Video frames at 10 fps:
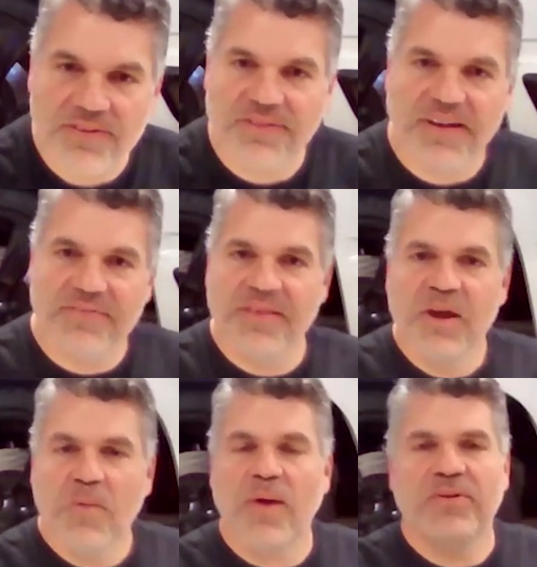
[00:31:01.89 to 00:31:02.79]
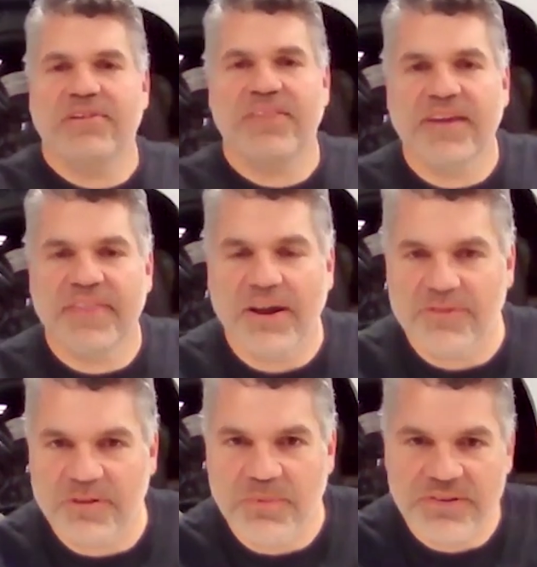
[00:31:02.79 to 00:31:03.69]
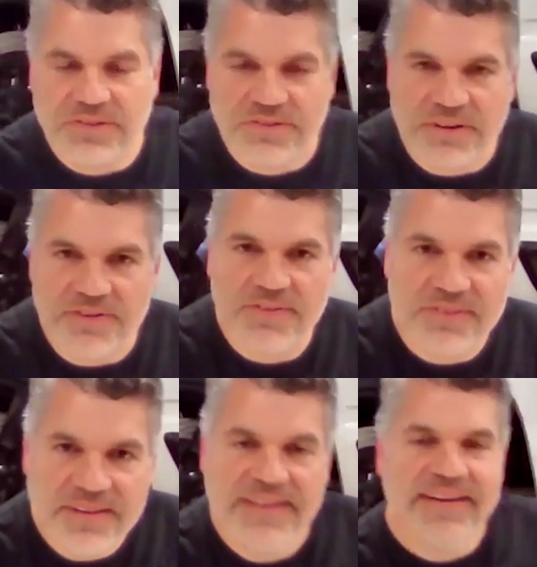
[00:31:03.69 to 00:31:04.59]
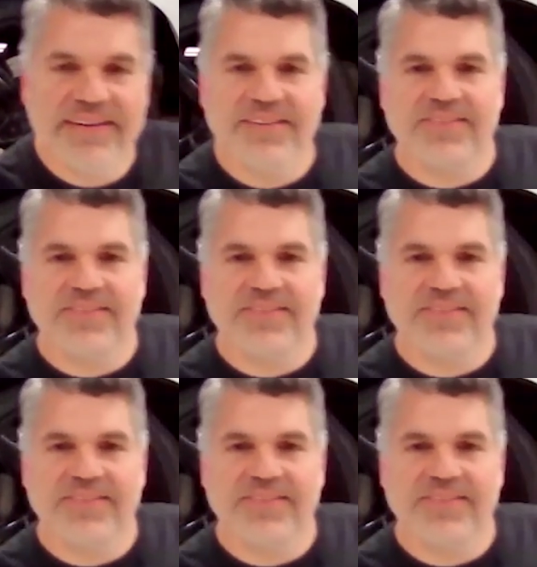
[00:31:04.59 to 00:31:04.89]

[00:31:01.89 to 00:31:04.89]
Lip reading: stuff, and we always try to get out to a bunch of shows. So